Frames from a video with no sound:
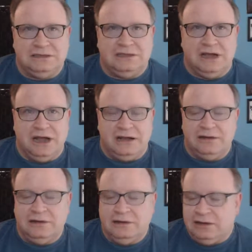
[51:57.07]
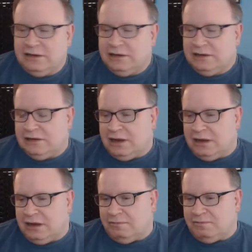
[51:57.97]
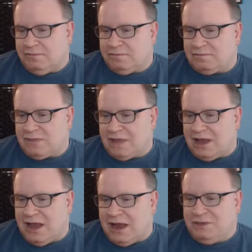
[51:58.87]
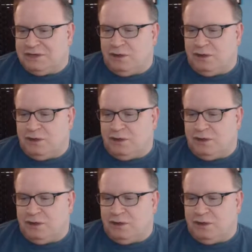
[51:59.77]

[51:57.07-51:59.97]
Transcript: done. Um, I'm just